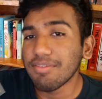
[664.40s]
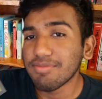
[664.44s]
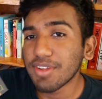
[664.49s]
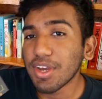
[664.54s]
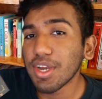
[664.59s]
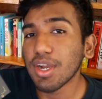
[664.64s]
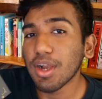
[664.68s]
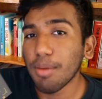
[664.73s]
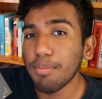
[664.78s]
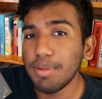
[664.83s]
after
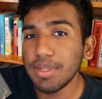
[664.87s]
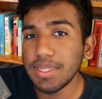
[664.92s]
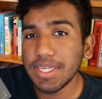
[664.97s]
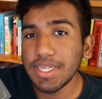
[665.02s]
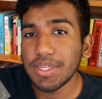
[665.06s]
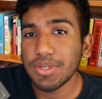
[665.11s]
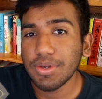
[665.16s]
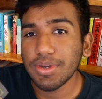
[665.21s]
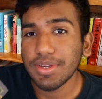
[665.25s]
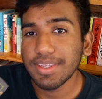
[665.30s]
a couple
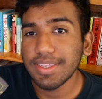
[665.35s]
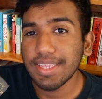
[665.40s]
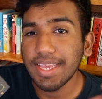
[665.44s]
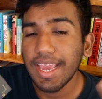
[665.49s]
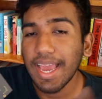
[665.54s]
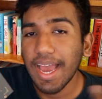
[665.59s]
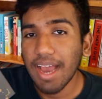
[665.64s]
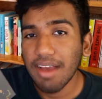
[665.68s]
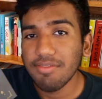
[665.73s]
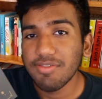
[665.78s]
detours,
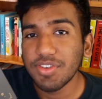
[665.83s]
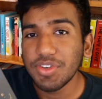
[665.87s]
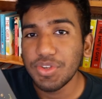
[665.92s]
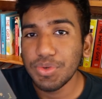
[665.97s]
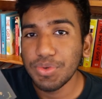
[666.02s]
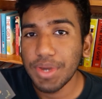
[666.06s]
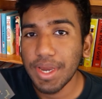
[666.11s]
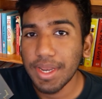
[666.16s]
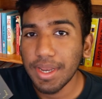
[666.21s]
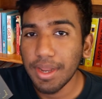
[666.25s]
they have
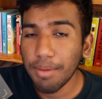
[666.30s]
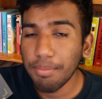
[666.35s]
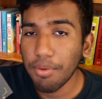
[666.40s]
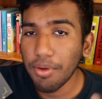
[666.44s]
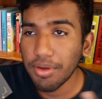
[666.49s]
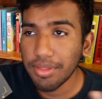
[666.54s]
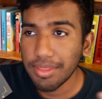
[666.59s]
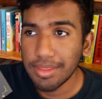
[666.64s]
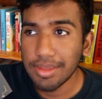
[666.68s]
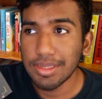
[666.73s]
to end up
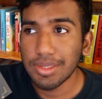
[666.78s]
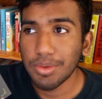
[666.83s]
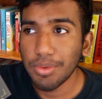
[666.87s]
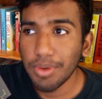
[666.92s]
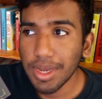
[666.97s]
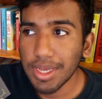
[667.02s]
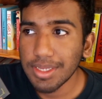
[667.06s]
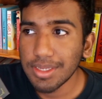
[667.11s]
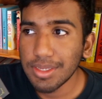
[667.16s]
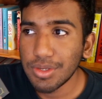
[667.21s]
on this
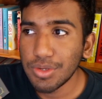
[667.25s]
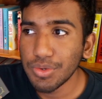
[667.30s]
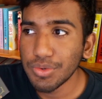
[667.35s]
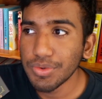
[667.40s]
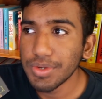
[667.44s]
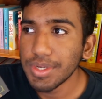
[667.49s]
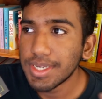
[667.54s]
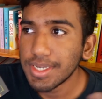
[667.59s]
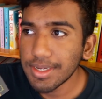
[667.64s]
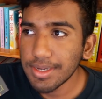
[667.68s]
quest to
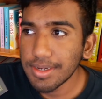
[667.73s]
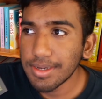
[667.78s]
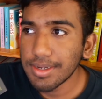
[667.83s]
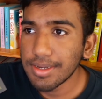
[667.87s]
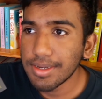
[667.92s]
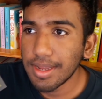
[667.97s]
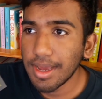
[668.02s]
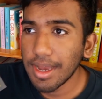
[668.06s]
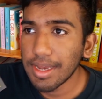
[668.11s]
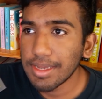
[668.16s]

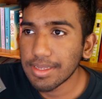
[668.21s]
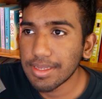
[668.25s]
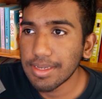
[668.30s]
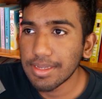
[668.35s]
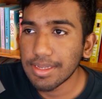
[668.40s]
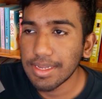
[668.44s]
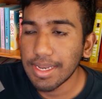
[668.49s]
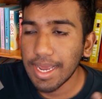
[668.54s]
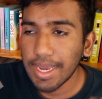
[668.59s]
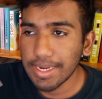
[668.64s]
return a
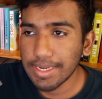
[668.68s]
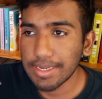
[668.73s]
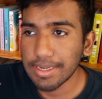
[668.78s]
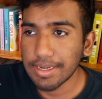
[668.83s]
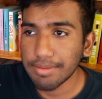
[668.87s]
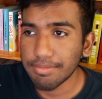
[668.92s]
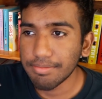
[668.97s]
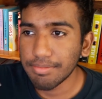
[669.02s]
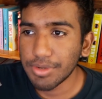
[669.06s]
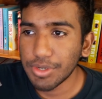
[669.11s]
certain
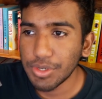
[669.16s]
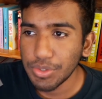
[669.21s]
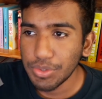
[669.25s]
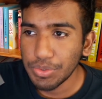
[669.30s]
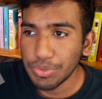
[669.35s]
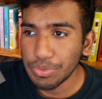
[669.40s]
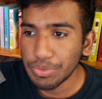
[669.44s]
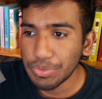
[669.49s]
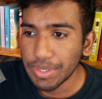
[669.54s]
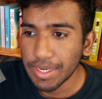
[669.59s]
item
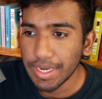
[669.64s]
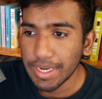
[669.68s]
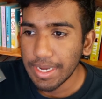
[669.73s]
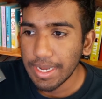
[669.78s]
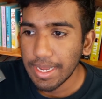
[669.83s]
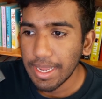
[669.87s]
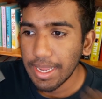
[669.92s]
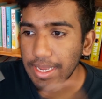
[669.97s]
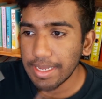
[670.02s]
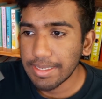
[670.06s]
to
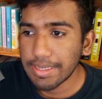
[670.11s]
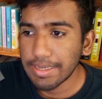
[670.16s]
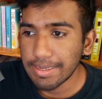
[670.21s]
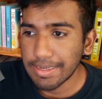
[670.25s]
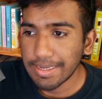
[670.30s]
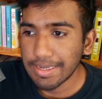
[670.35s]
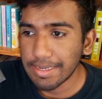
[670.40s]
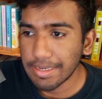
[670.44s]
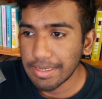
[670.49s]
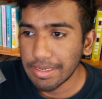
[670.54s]
a
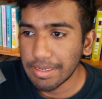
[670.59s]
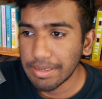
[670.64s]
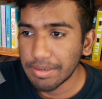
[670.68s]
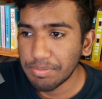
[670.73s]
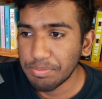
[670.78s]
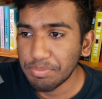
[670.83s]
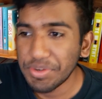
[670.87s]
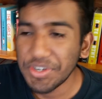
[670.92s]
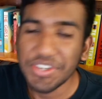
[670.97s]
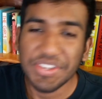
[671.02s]
certain
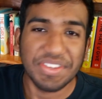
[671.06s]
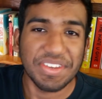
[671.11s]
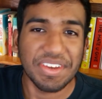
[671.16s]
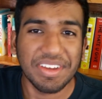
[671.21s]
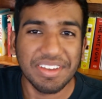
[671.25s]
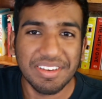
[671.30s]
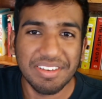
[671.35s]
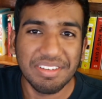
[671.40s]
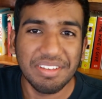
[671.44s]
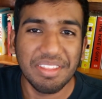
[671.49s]

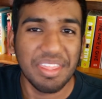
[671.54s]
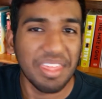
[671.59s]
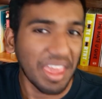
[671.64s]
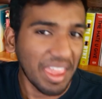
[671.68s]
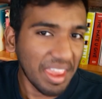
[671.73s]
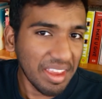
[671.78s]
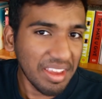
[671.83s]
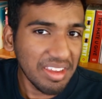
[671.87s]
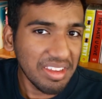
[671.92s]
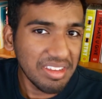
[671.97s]
person
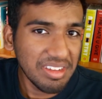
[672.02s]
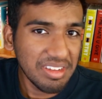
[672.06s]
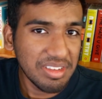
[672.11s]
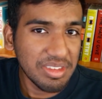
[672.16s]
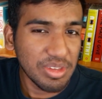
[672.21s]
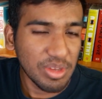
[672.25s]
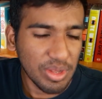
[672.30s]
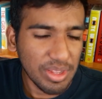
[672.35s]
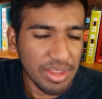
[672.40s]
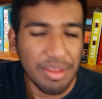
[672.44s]
thing,
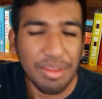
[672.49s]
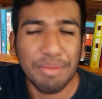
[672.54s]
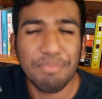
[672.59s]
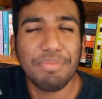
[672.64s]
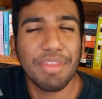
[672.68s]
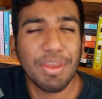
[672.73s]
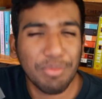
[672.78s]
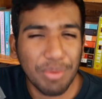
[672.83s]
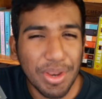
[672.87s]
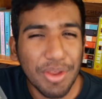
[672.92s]
so that
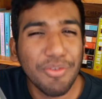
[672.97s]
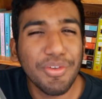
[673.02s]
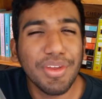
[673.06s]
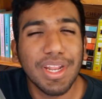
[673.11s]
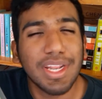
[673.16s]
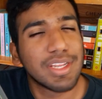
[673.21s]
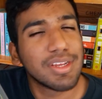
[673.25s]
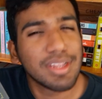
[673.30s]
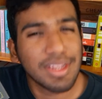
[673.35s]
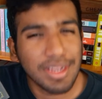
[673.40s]
when you read
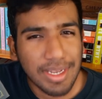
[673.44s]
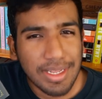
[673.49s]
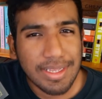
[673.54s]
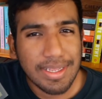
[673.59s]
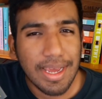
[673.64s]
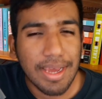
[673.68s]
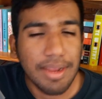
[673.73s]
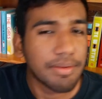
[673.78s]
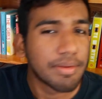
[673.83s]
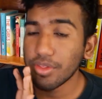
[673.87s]
it, you'll
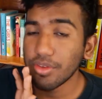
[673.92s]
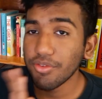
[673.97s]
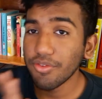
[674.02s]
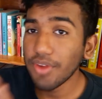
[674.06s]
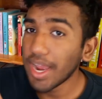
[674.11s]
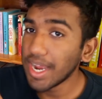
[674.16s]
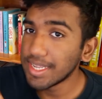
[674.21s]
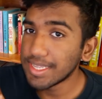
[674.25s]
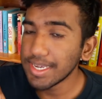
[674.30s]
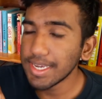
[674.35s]
understand. So the
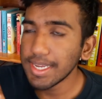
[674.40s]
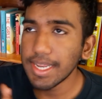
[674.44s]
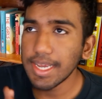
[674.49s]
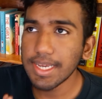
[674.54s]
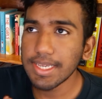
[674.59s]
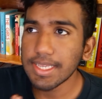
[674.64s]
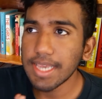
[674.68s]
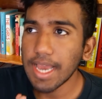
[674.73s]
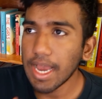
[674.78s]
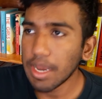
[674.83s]
writing in
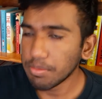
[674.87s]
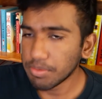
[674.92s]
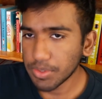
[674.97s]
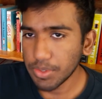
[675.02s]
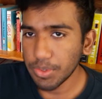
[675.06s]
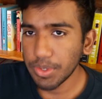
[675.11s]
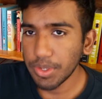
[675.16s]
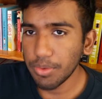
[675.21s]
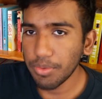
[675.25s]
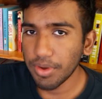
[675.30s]
here is
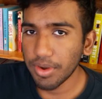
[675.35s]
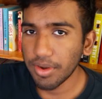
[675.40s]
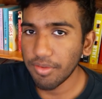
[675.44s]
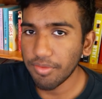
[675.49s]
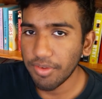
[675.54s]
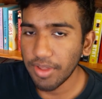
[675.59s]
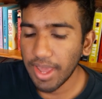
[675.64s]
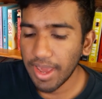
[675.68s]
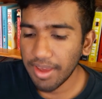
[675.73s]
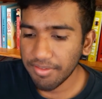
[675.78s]
absolutely
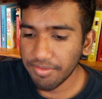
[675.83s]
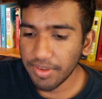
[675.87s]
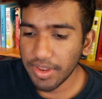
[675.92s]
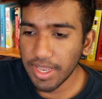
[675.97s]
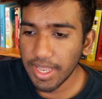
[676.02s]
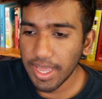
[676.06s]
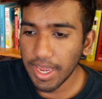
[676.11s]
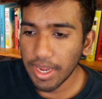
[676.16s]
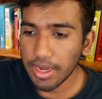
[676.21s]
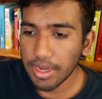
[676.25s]
wonderful. I
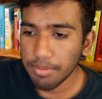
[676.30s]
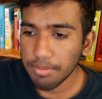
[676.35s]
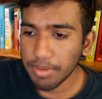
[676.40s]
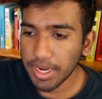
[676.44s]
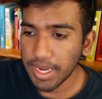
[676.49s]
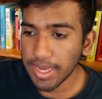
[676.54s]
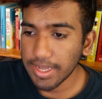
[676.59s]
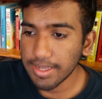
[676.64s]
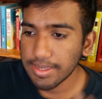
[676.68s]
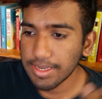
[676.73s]
feel like
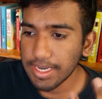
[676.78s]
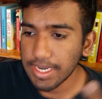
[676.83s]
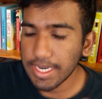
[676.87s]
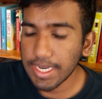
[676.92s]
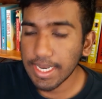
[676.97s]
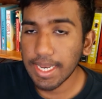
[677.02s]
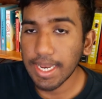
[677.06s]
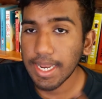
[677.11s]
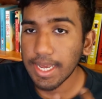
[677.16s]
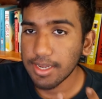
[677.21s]
Mackenzie Lee
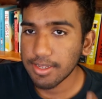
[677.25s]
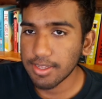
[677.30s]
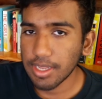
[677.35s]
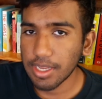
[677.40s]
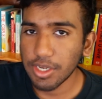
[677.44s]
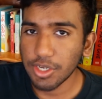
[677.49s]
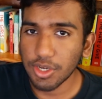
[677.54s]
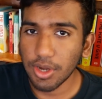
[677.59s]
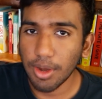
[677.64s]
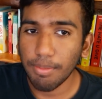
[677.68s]
did an
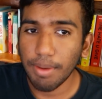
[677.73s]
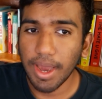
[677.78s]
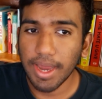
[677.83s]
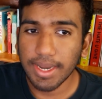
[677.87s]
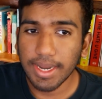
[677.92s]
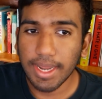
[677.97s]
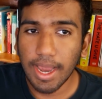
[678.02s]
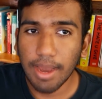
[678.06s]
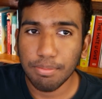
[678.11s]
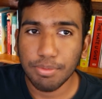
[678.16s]
excellent job
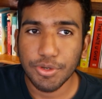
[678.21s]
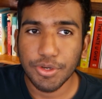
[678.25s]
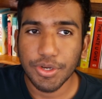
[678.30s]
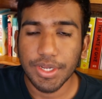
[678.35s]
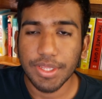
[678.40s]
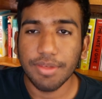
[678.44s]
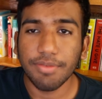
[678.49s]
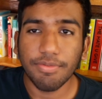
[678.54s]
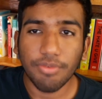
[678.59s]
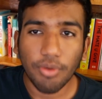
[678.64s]
at
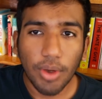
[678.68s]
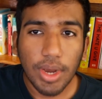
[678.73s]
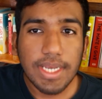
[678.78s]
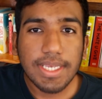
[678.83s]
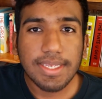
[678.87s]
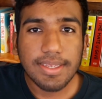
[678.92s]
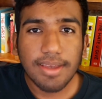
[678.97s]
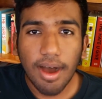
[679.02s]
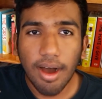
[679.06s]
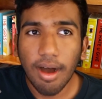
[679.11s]
capturing the
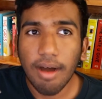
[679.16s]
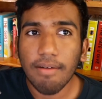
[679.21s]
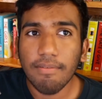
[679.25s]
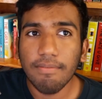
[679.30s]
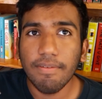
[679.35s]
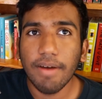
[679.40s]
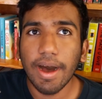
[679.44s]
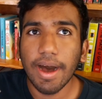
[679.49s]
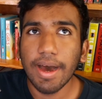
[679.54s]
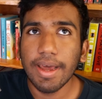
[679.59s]
voice
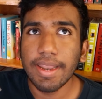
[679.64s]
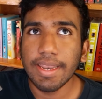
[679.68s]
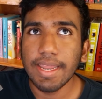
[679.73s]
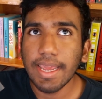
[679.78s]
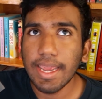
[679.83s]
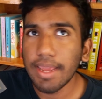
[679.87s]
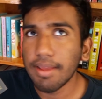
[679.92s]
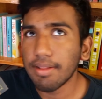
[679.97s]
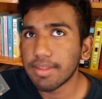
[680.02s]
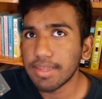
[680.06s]
of an
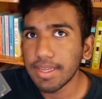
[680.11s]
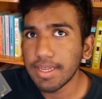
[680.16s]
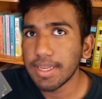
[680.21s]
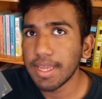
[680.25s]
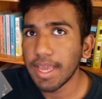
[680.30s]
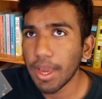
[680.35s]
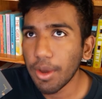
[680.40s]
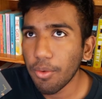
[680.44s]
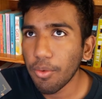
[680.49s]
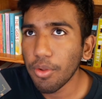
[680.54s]

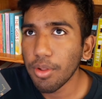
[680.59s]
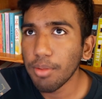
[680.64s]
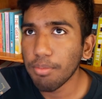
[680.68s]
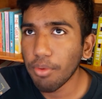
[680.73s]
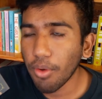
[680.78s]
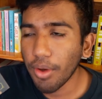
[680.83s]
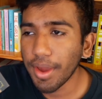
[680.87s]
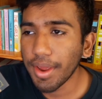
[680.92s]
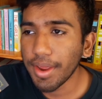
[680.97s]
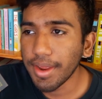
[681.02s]
18-year-old
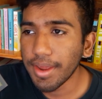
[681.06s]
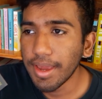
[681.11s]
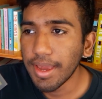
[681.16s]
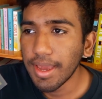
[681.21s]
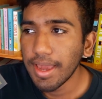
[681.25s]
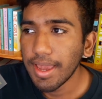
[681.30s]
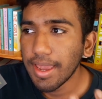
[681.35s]
boy